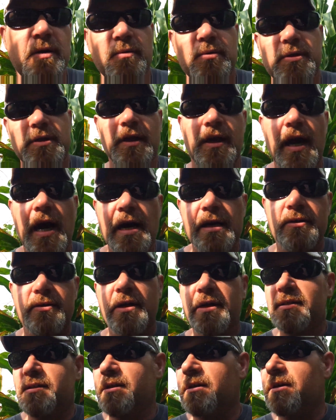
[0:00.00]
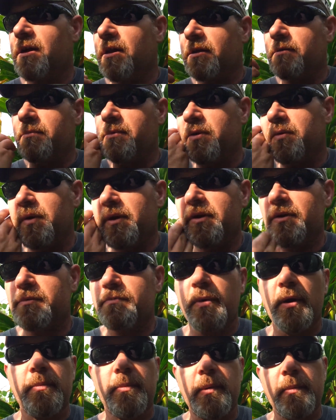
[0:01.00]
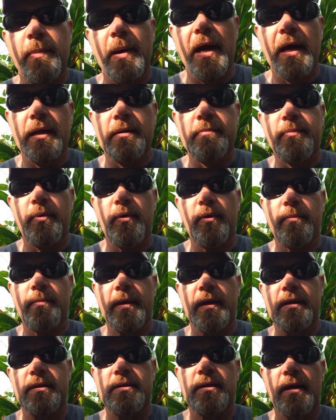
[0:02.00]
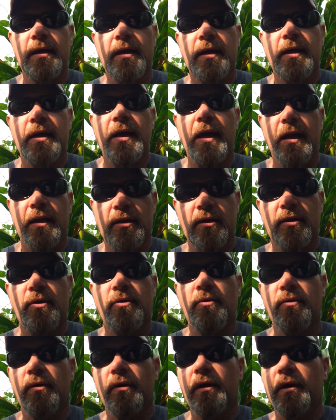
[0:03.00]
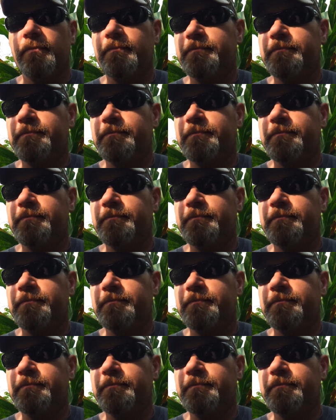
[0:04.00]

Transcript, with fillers: was the contrasting color between those purple potted pole beans and the corn.